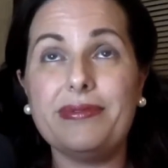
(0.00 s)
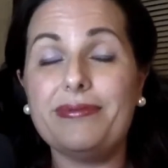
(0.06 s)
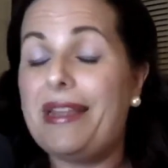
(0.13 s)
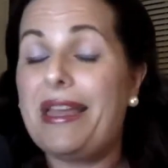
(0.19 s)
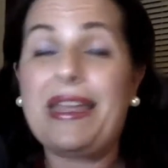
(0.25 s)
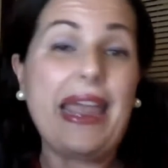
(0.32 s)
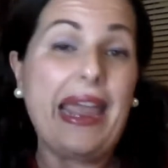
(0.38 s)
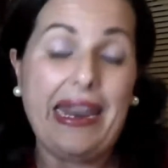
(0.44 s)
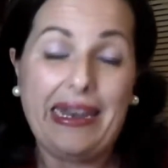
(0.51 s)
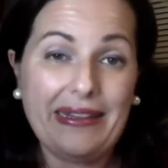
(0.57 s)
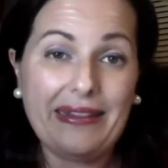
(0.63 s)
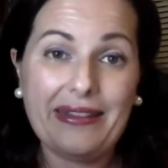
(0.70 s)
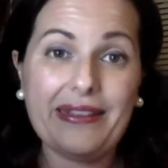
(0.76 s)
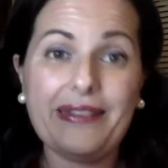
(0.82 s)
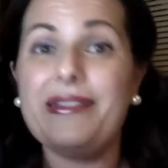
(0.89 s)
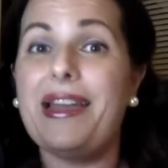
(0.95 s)
like
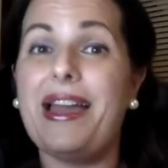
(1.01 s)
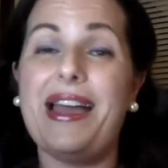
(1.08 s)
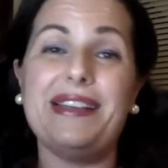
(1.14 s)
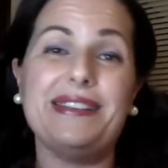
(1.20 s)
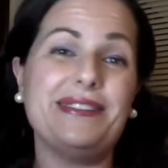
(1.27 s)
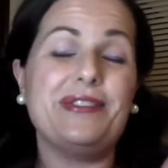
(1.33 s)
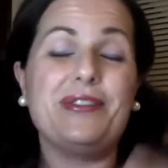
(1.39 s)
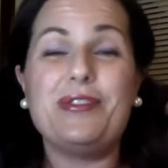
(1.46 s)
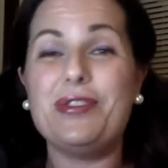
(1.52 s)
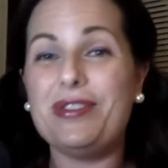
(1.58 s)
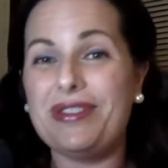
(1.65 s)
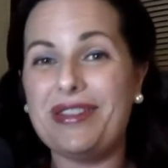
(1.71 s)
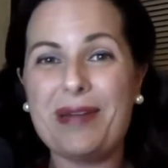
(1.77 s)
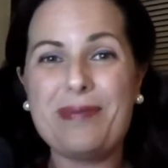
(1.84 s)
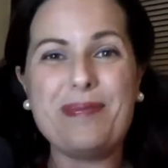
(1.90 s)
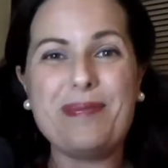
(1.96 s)
anything, has good
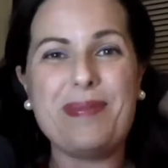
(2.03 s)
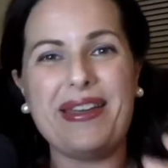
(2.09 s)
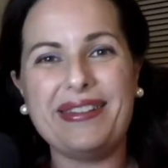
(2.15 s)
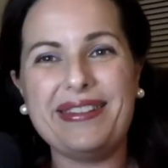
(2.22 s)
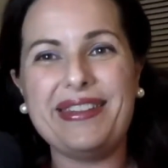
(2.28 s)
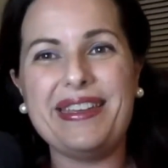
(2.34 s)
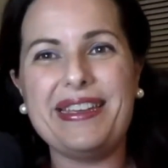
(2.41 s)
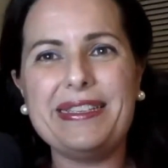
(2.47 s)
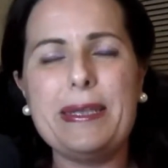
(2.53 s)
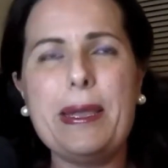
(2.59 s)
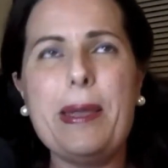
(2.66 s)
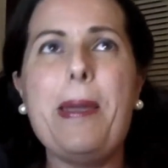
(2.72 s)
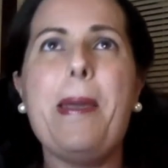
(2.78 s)
and bad things.